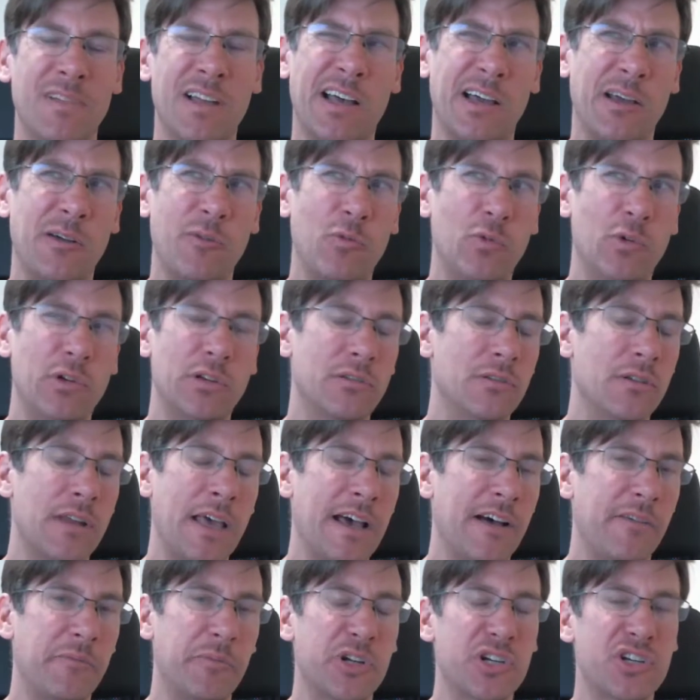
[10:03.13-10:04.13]
I wouldn't
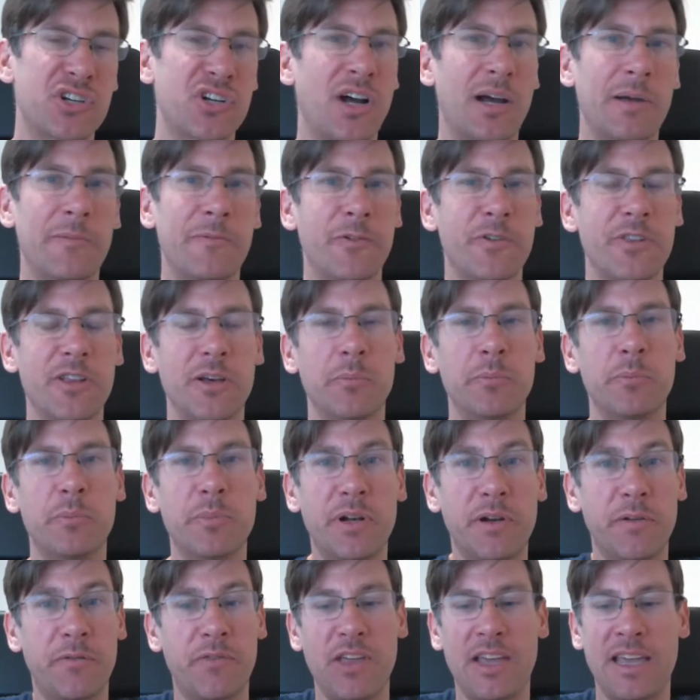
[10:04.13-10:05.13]
have much time for them.
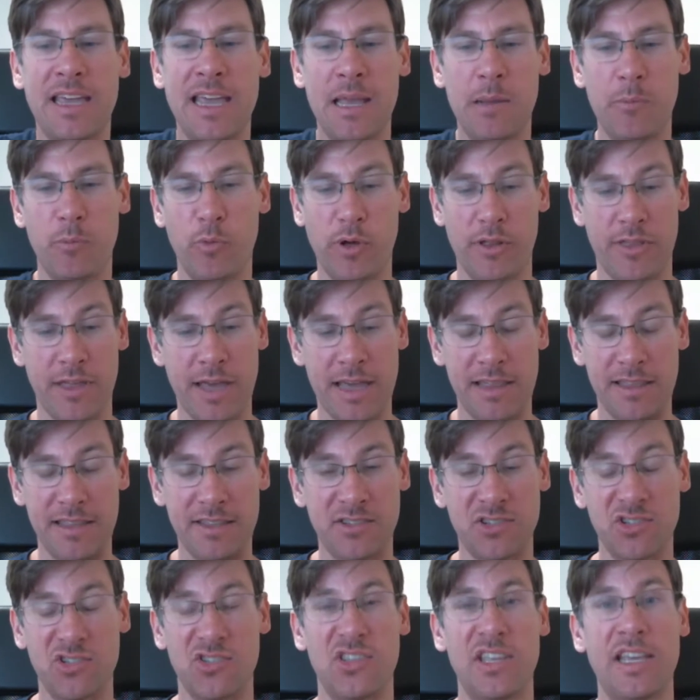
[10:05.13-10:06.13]
But if they came with, hey,
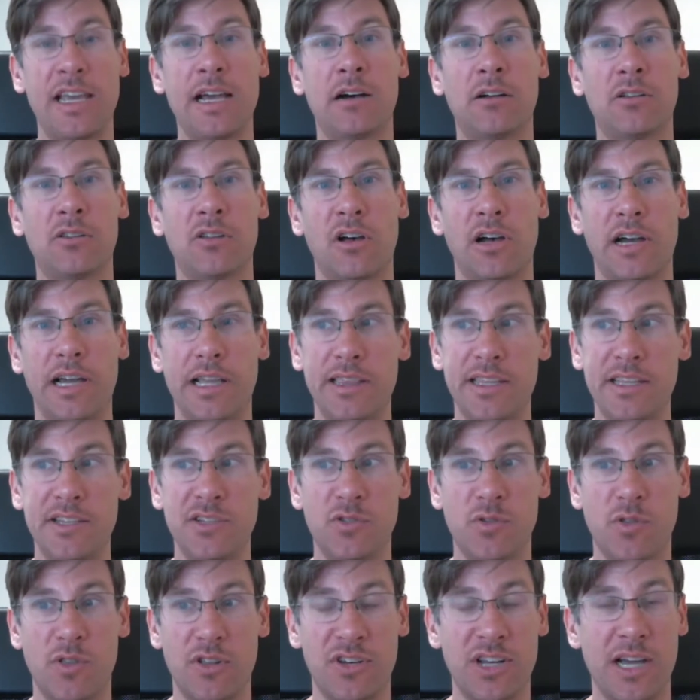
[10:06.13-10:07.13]
this is the outline,
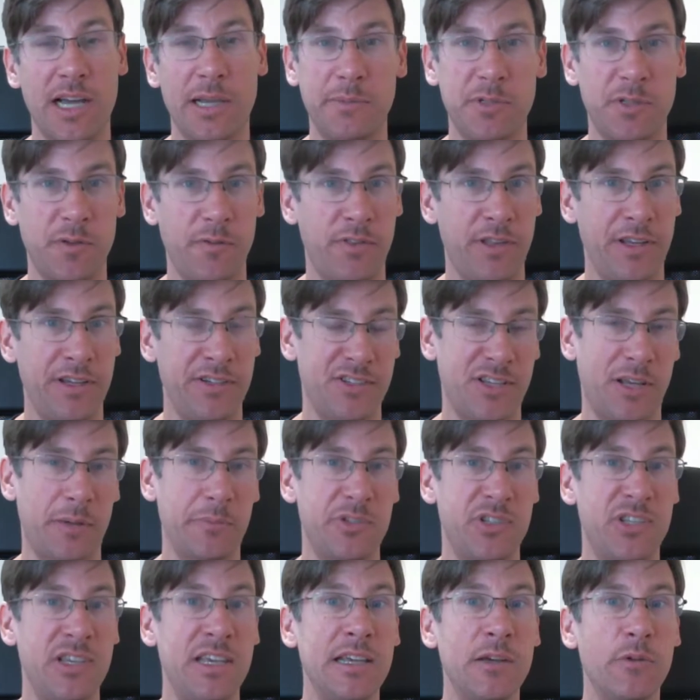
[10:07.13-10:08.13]
these are the types of things
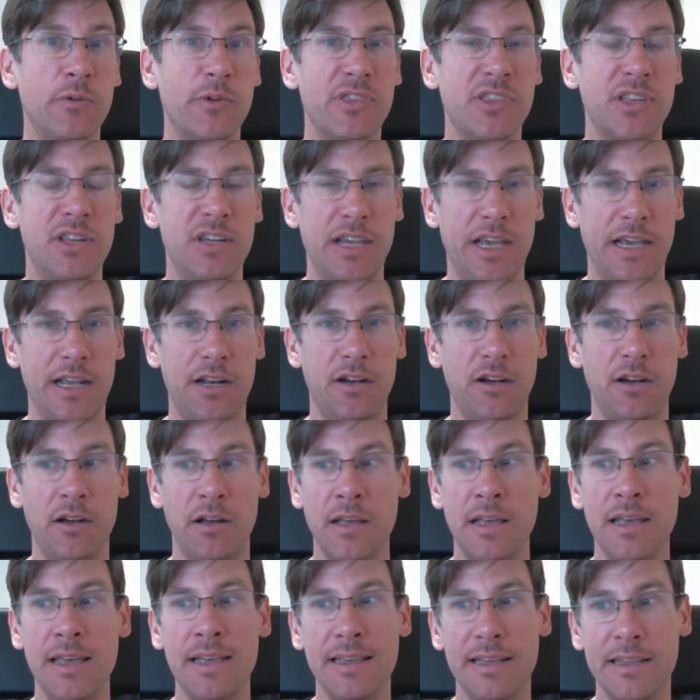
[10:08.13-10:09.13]
I'm seeing with the data,
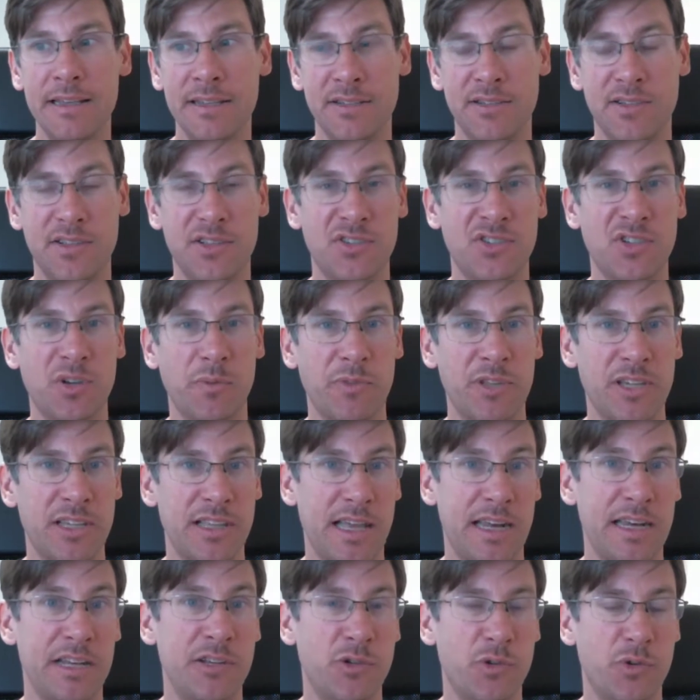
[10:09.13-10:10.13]
is this something
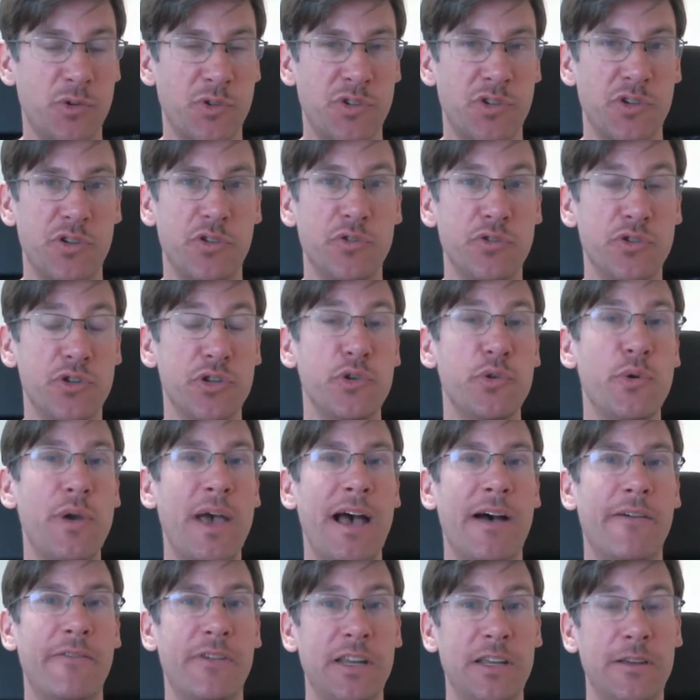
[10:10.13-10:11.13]
that interests you? Do you
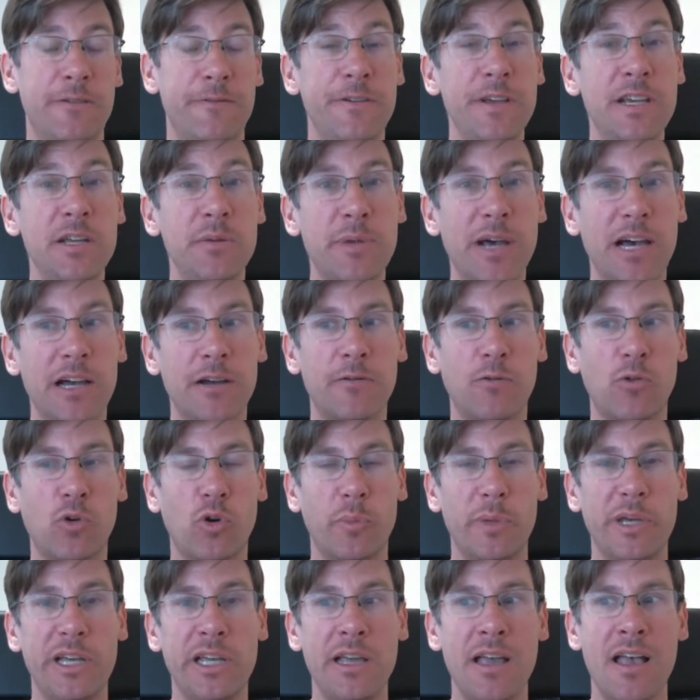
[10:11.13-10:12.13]
have any feedback
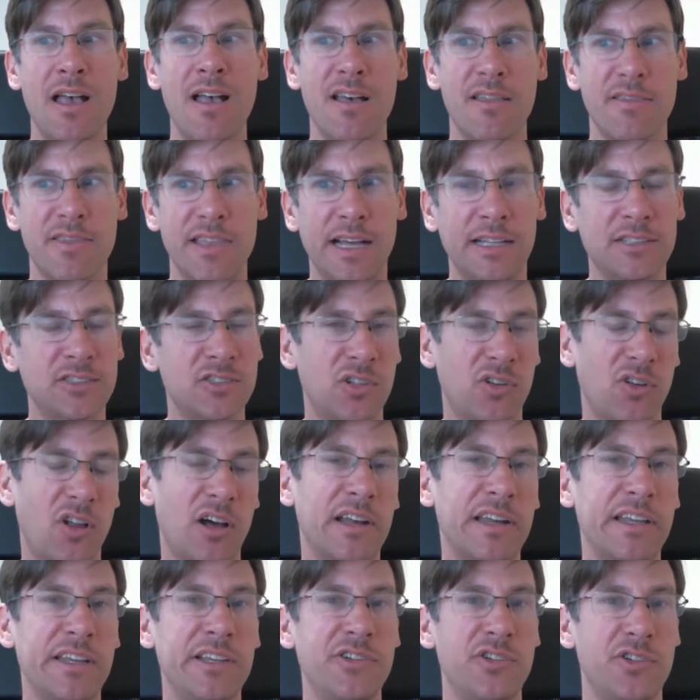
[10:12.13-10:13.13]
for me? That's a
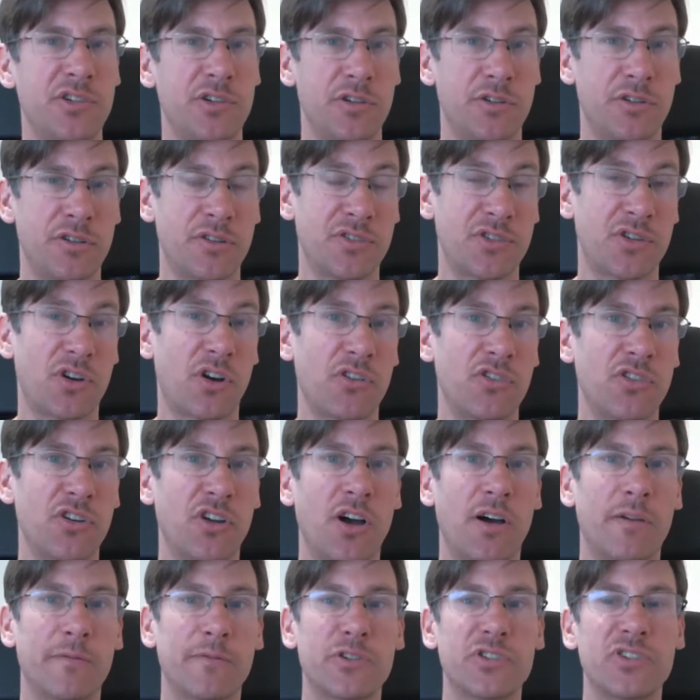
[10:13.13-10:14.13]
lot easier to start the
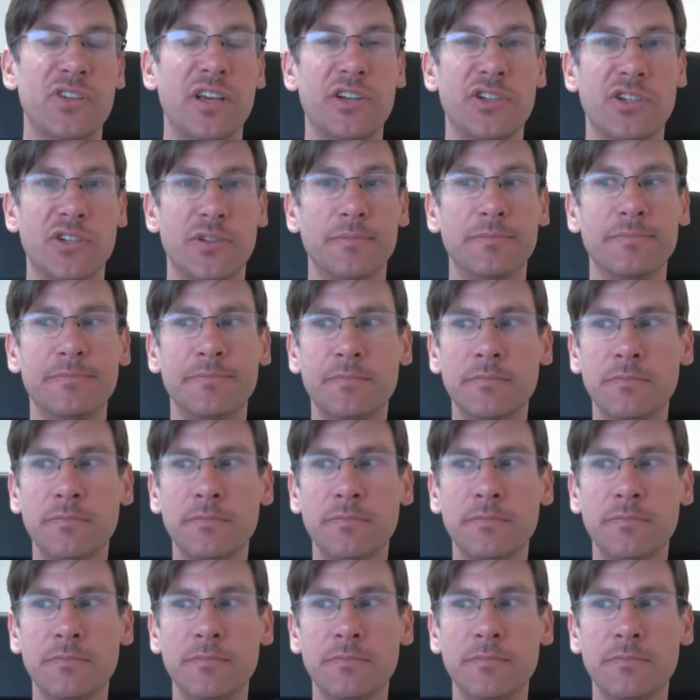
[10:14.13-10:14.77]
conversation.